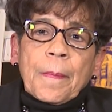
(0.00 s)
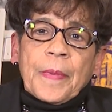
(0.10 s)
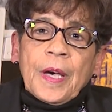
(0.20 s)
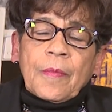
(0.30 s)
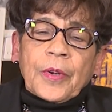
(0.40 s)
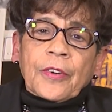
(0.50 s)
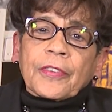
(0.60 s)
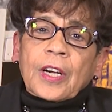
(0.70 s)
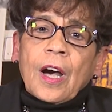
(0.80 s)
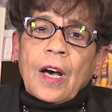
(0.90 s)
But
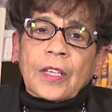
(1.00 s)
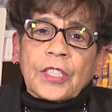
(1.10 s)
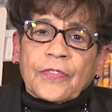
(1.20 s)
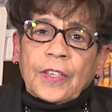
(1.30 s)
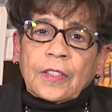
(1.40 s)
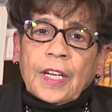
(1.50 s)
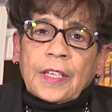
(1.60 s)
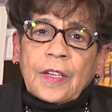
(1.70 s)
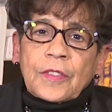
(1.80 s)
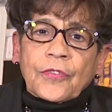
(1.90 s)
Maryville College felt
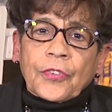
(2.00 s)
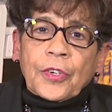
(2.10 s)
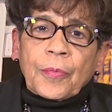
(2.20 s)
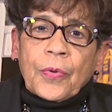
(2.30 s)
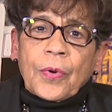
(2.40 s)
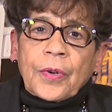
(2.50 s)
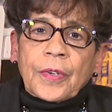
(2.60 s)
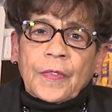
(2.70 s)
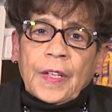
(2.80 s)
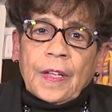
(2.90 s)
like it was very
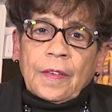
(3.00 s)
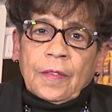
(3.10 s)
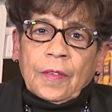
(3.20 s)
important that